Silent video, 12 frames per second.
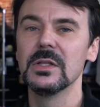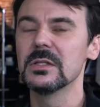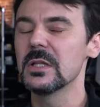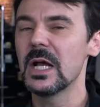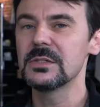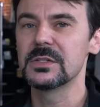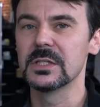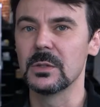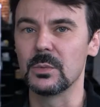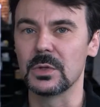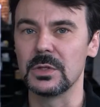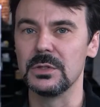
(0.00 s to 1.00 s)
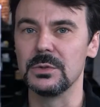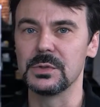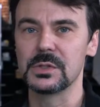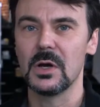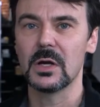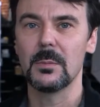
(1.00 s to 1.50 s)
then the last thing that we're going to do
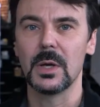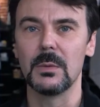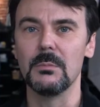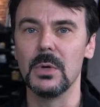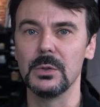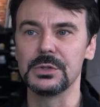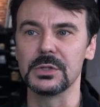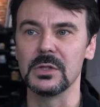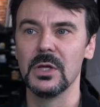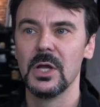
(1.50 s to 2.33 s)
is talk about emotion.